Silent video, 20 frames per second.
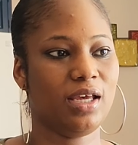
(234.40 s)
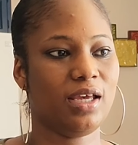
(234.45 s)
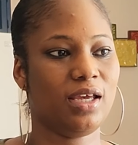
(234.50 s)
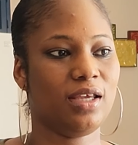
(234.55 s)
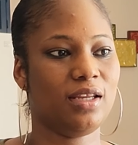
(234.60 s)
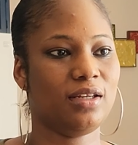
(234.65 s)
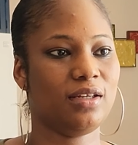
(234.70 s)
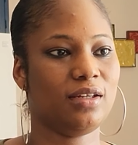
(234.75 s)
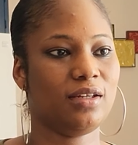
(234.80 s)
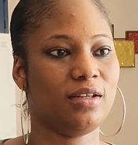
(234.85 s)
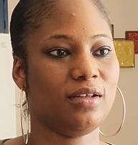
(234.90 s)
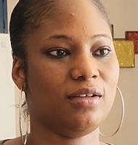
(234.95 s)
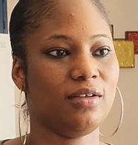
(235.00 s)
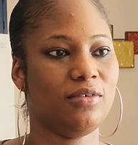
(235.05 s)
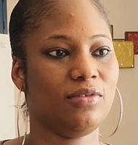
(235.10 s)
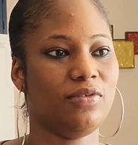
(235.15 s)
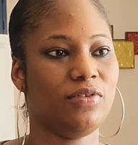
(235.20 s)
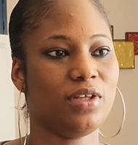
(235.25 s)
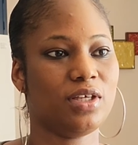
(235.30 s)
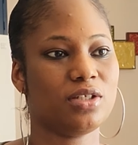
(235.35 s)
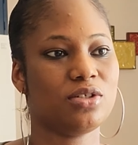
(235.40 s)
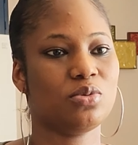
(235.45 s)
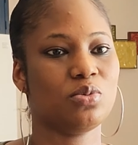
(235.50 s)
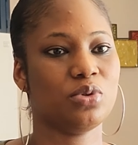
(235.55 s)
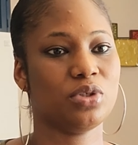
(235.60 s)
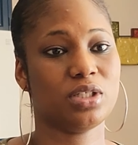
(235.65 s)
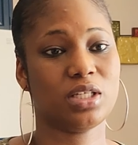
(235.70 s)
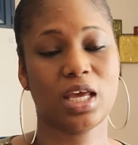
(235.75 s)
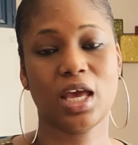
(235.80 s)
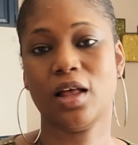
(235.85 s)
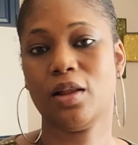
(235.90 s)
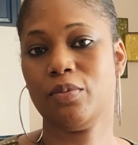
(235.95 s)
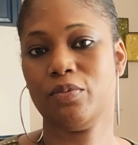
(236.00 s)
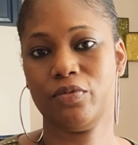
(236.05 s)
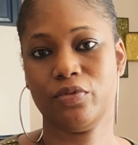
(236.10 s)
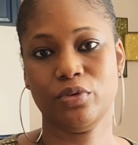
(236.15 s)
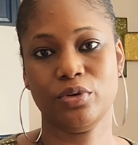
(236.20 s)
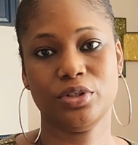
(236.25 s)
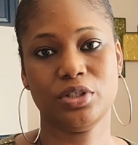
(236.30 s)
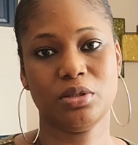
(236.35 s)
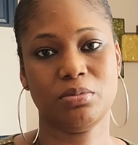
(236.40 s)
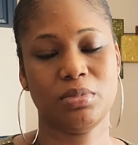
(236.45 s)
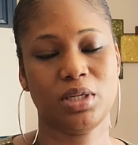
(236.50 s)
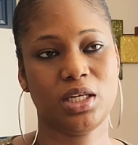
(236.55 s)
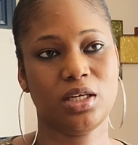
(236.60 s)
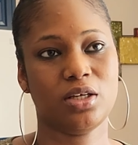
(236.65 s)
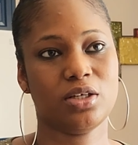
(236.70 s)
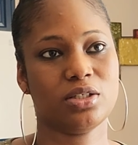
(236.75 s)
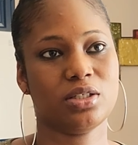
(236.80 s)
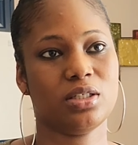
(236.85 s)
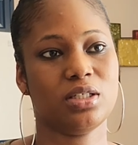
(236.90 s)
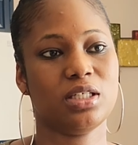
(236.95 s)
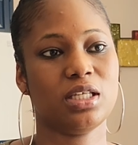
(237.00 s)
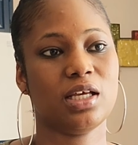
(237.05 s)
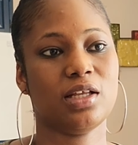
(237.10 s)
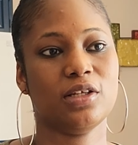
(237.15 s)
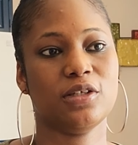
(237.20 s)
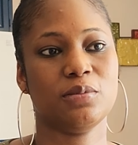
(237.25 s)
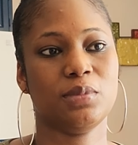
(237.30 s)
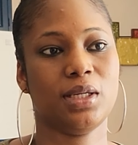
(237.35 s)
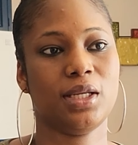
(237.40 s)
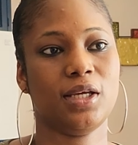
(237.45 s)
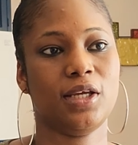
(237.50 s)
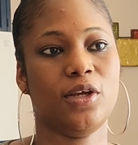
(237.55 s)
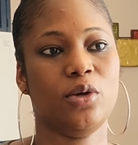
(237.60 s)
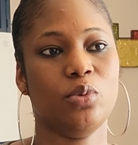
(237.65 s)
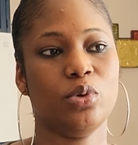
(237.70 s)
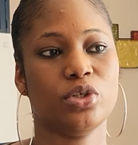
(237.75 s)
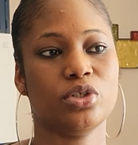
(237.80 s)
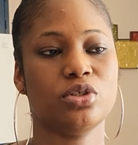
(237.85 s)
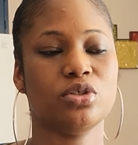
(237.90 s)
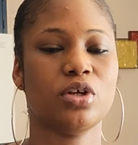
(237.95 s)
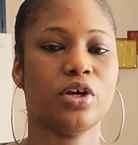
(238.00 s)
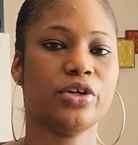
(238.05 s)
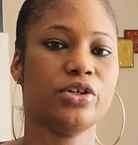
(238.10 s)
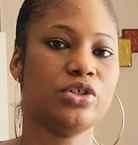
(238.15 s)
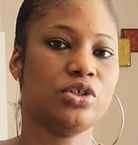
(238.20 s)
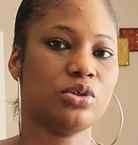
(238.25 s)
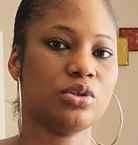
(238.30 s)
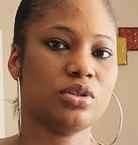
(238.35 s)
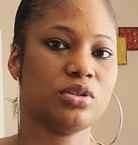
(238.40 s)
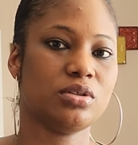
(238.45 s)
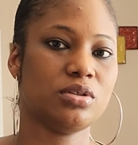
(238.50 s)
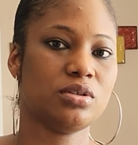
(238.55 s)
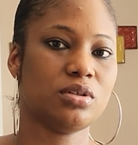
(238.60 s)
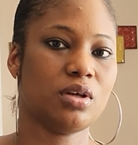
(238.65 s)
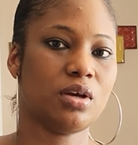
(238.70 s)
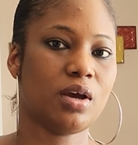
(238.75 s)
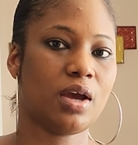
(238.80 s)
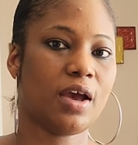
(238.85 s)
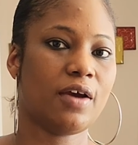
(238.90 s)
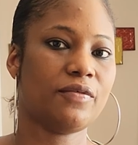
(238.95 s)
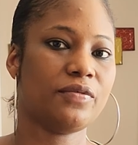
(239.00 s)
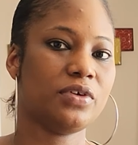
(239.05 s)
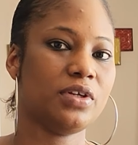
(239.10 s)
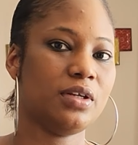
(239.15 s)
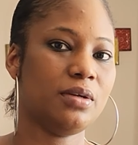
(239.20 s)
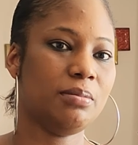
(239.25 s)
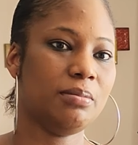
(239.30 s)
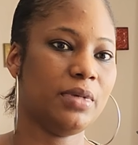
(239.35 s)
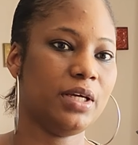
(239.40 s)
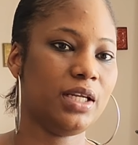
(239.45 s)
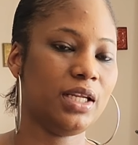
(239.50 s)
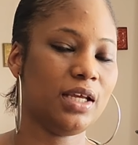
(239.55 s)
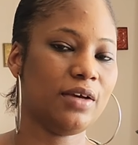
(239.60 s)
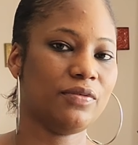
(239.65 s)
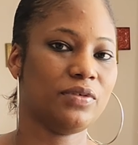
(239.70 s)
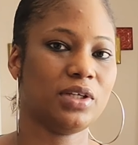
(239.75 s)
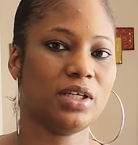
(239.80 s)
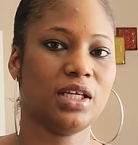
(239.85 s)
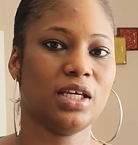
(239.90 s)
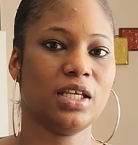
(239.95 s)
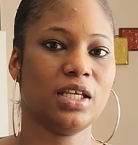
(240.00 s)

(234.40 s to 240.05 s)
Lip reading: And this was helpful to me because it tells me that he was not just after the money, after